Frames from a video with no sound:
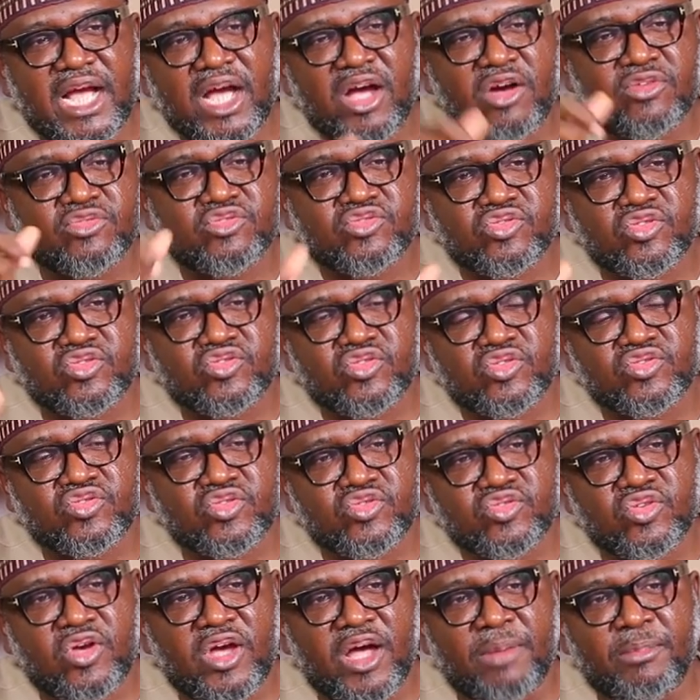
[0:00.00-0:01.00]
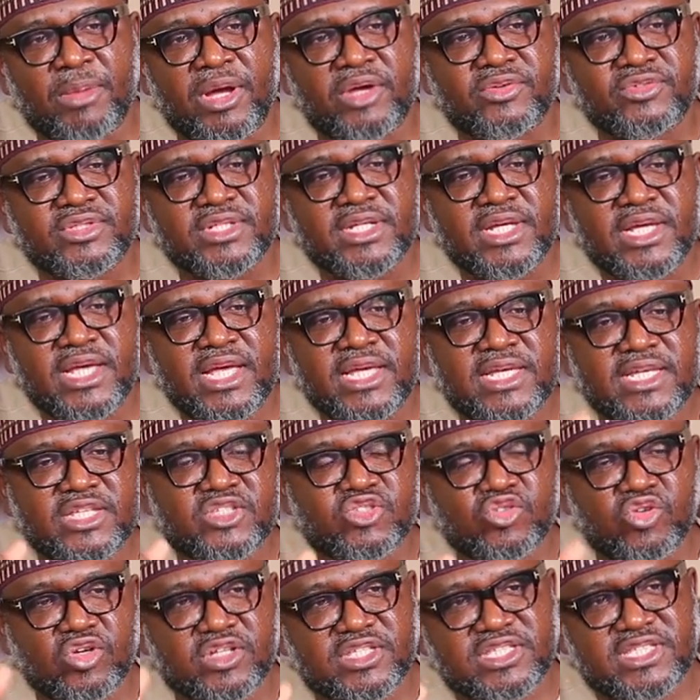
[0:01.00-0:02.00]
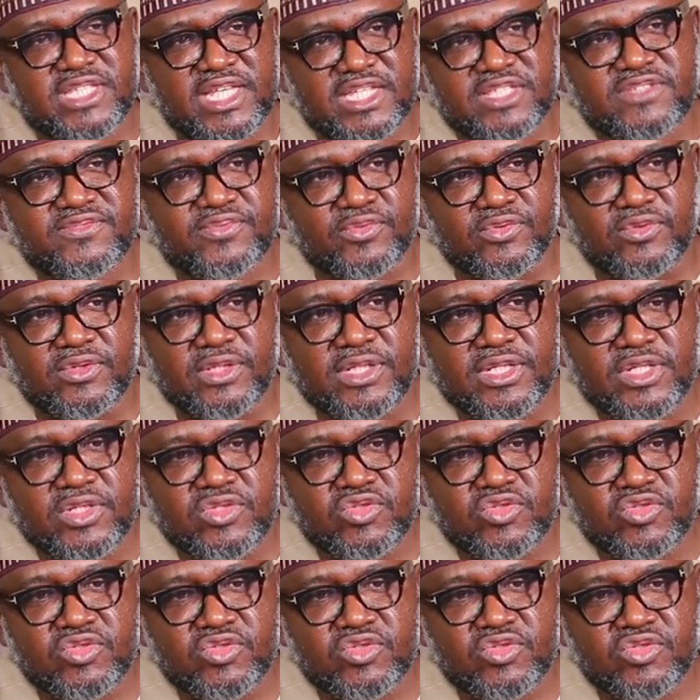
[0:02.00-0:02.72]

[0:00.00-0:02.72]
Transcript: of so amount is successful,